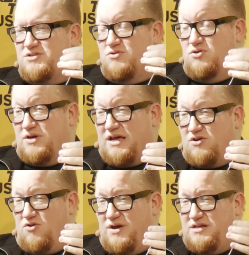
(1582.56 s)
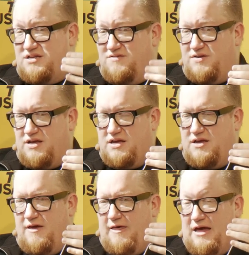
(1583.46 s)
as you look at
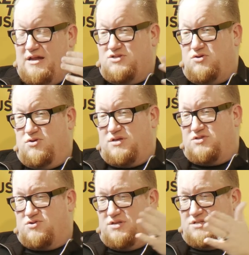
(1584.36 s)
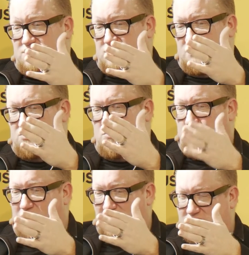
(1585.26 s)
creativity, and as you look at the transition into
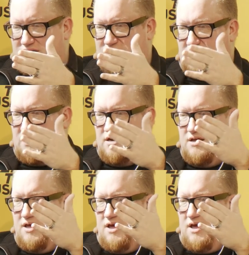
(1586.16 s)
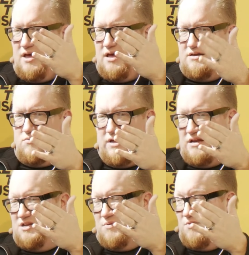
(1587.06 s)
product design, it, we
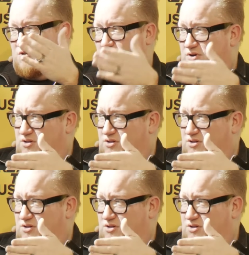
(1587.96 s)
need to be much more